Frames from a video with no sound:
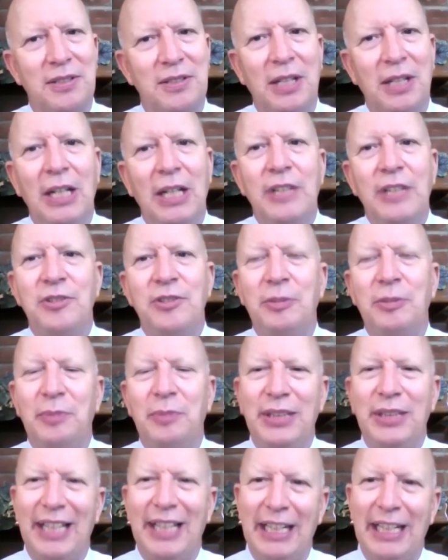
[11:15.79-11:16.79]
to be
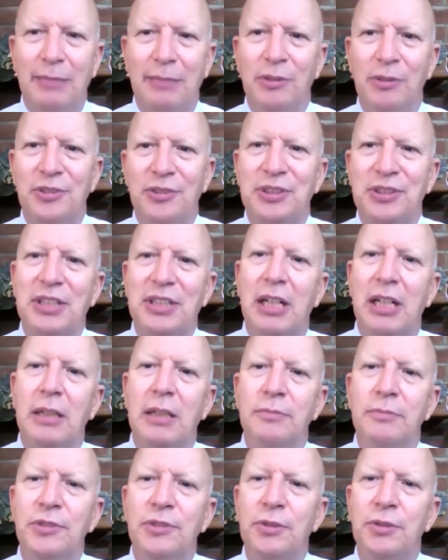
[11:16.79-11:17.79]
able to come
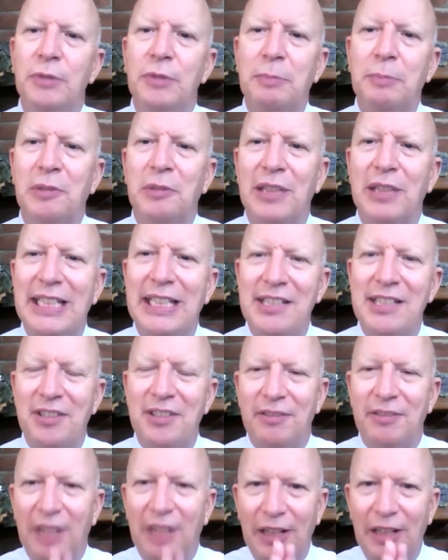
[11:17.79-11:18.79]
to a place of
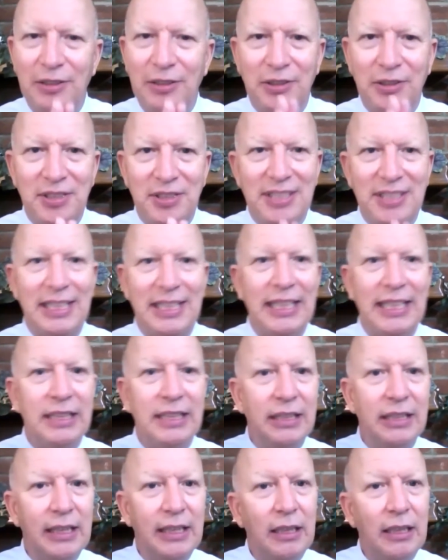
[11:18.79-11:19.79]

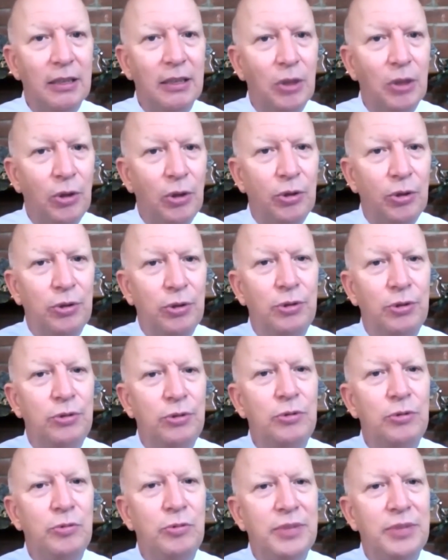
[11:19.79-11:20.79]
understanding who
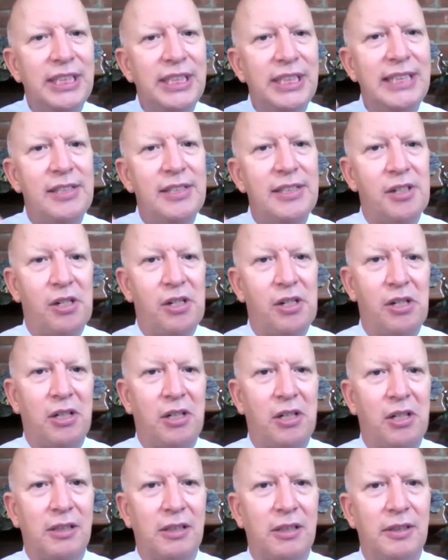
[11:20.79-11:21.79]
we are,
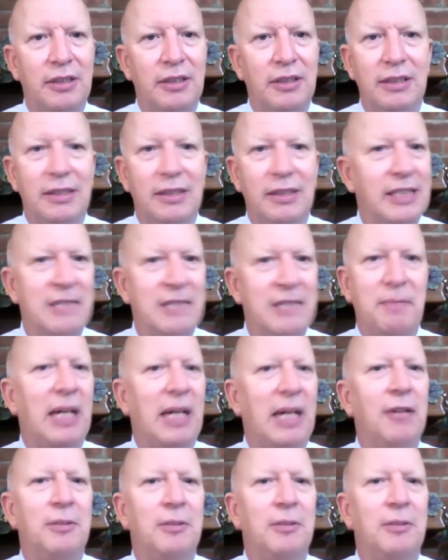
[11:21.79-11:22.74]
is paramount.